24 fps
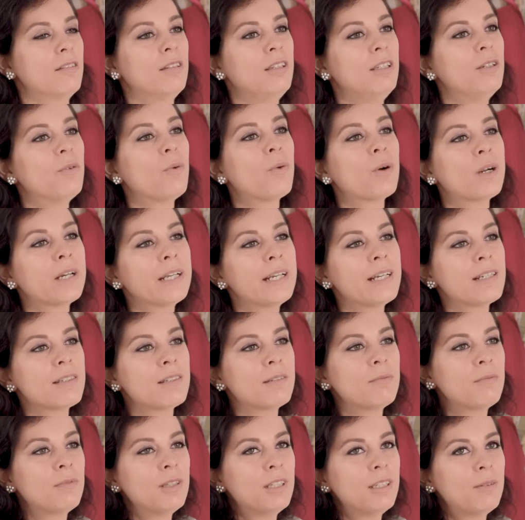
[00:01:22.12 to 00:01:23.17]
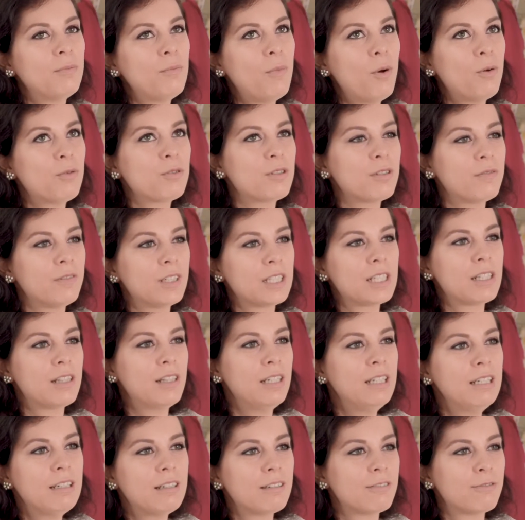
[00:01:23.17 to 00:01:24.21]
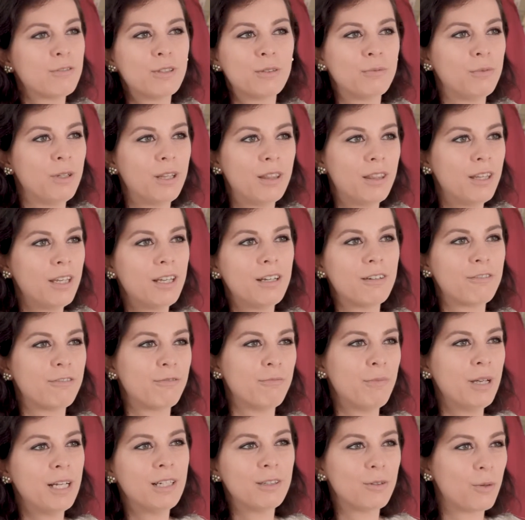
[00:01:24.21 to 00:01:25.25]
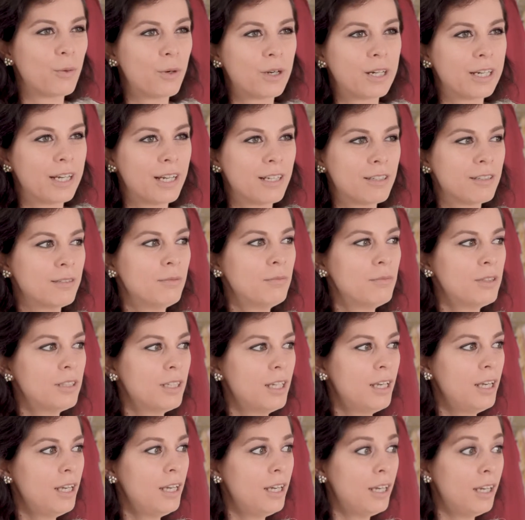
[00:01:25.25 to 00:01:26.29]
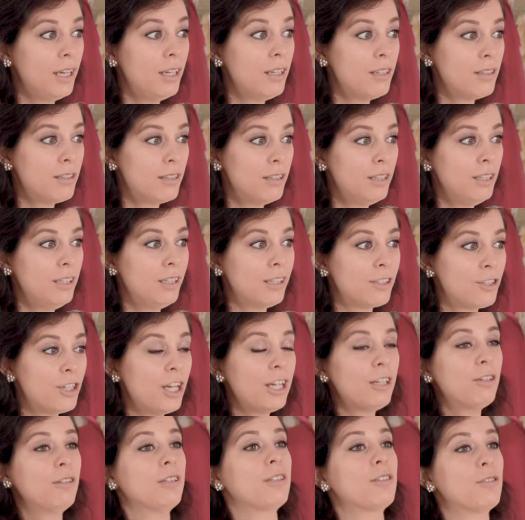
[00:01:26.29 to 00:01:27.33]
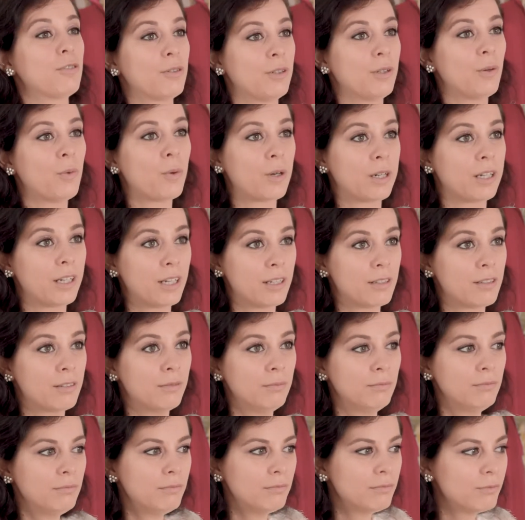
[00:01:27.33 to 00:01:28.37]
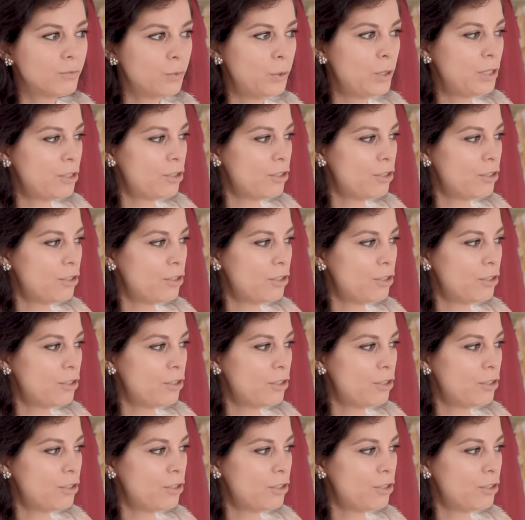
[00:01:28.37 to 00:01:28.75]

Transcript: the orgasm that most of us think of when we think of male orgasms is the ejaculatory orgasm, which